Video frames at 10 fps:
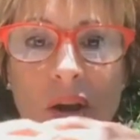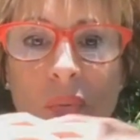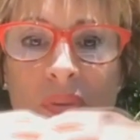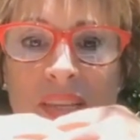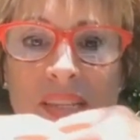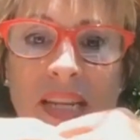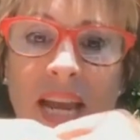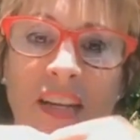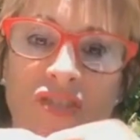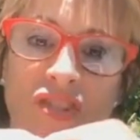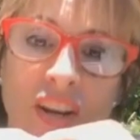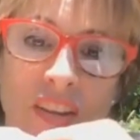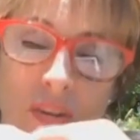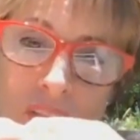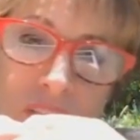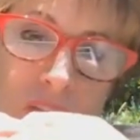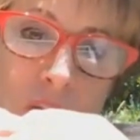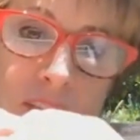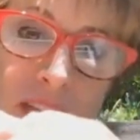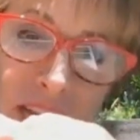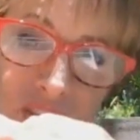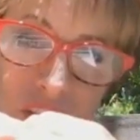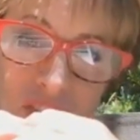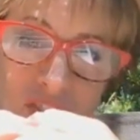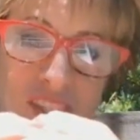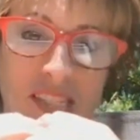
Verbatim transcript: with these tight junk, they're, it's called tight junctions.